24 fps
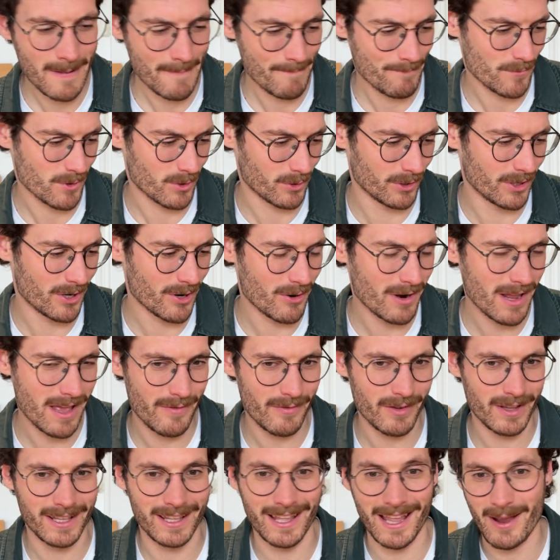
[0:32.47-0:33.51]
or don't
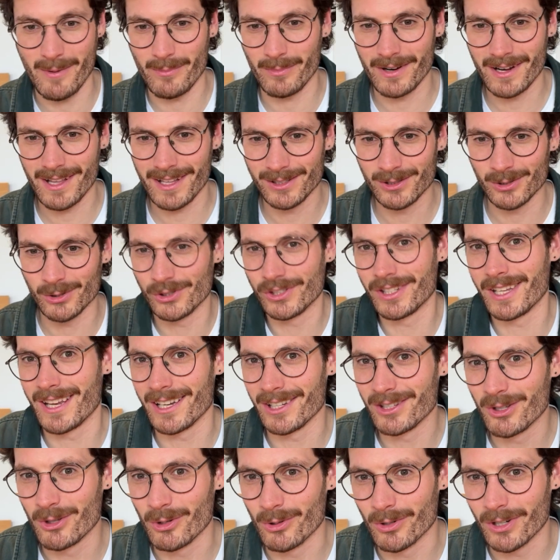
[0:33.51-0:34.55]
have a camera to
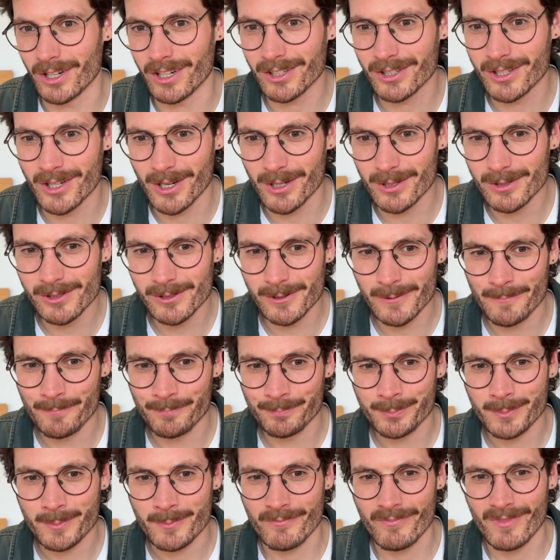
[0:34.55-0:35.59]
scan QR codes.
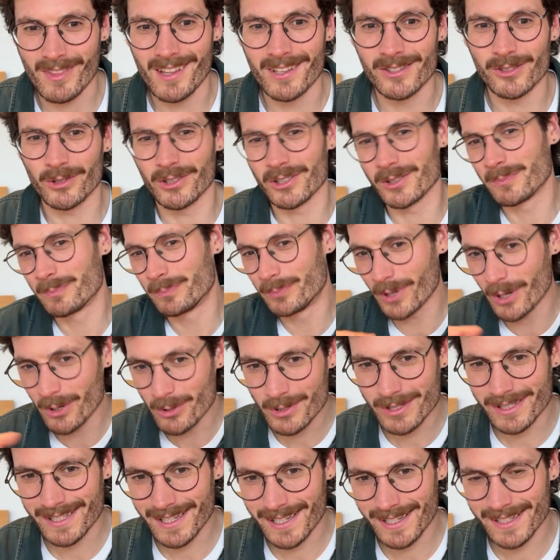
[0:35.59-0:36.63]
So this
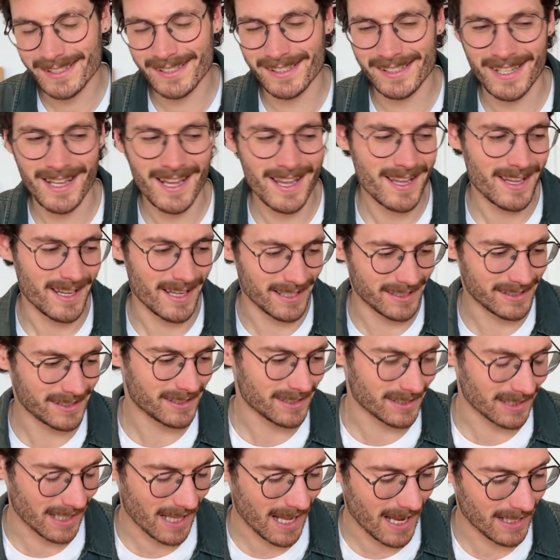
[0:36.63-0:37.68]
process is
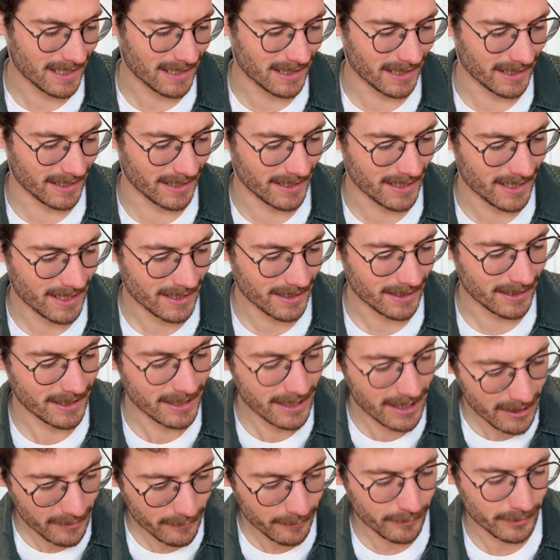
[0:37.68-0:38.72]
slightly
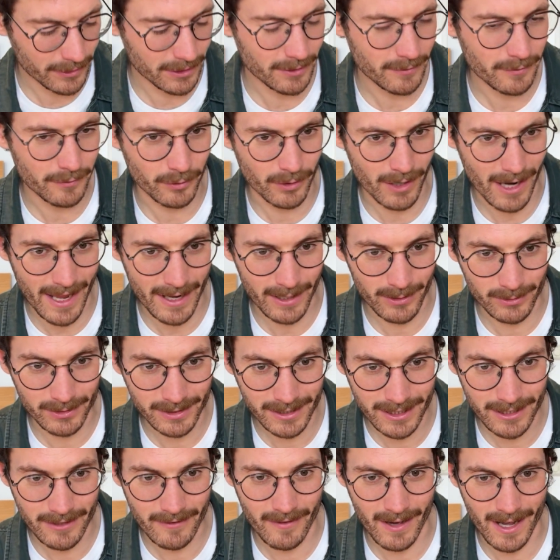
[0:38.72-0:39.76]
different for
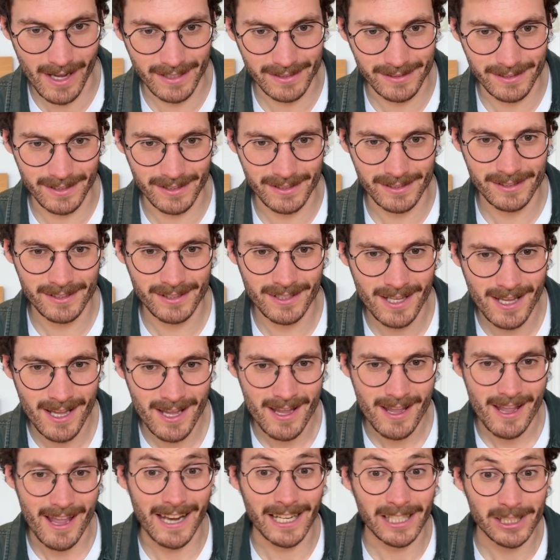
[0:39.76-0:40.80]
IoT devices.
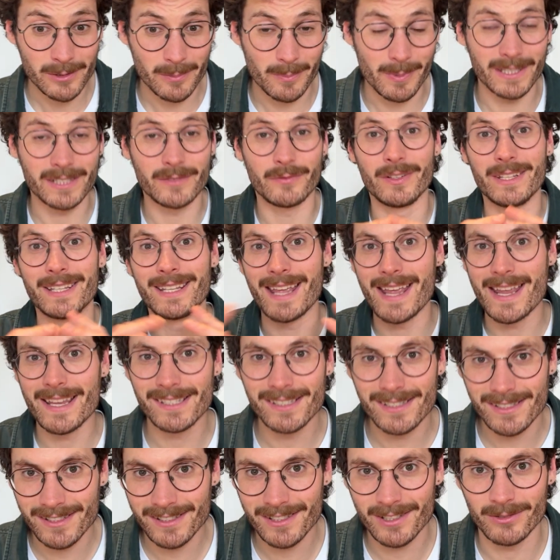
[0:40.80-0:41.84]
And the
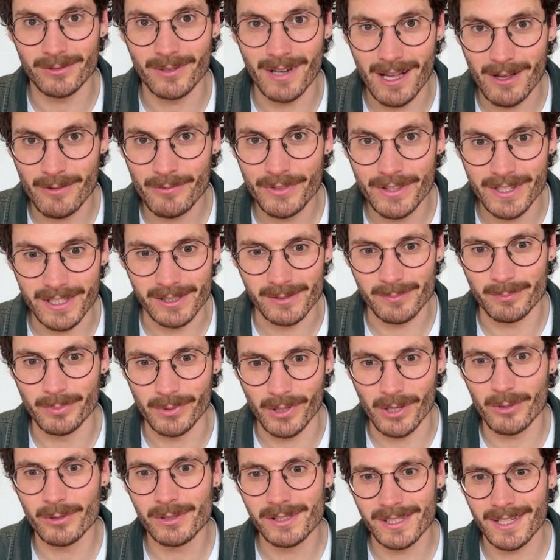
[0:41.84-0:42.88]
specifications around this
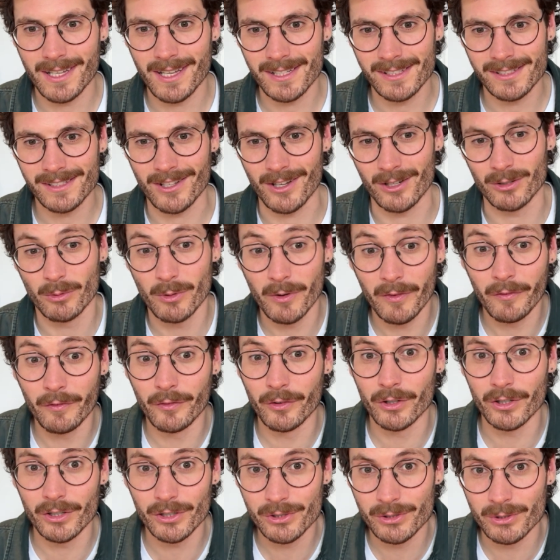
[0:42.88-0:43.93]
process are
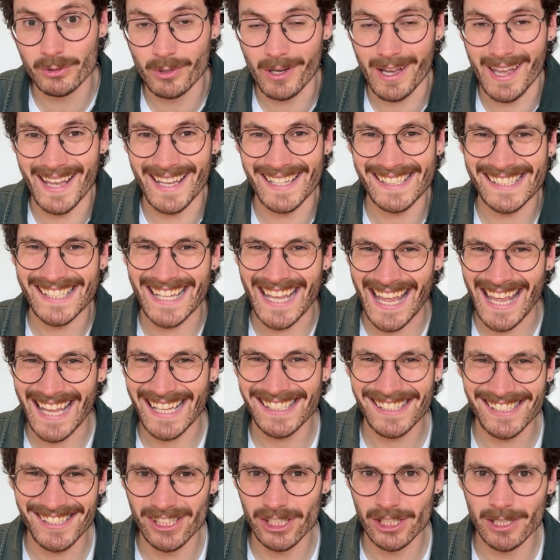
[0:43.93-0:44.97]
referred to as
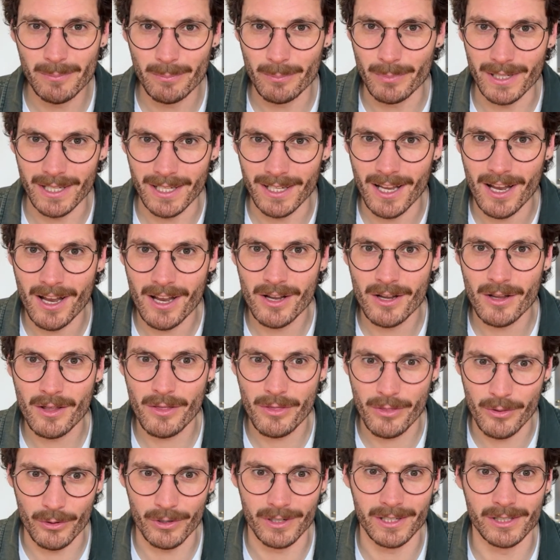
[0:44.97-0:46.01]

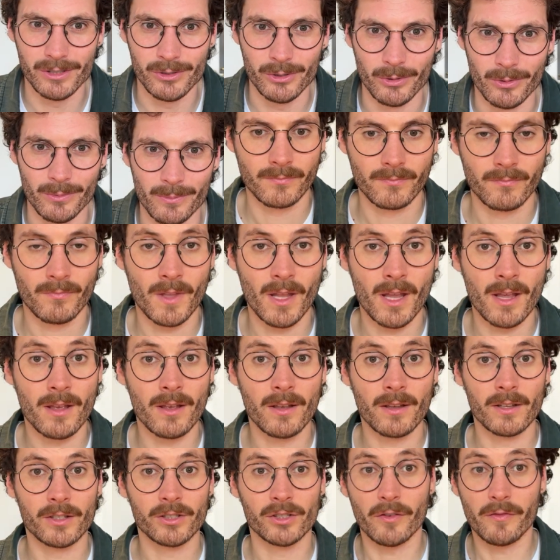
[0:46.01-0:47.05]
SGP.32.
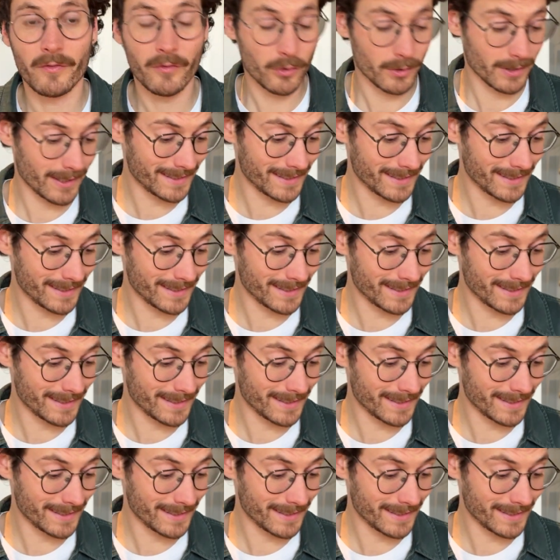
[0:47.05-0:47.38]
So for this